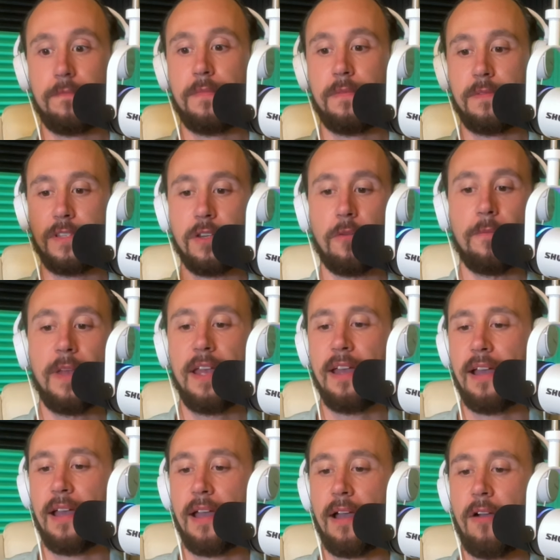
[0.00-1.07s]
So
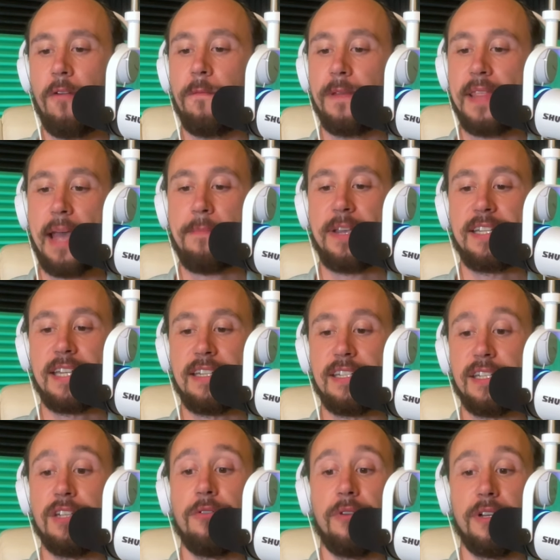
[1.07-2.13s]
hopefully that makes sense
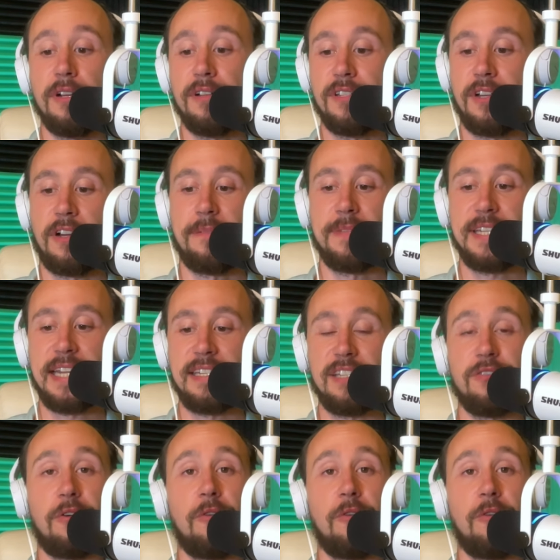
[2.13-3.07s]
to you in your circumstances,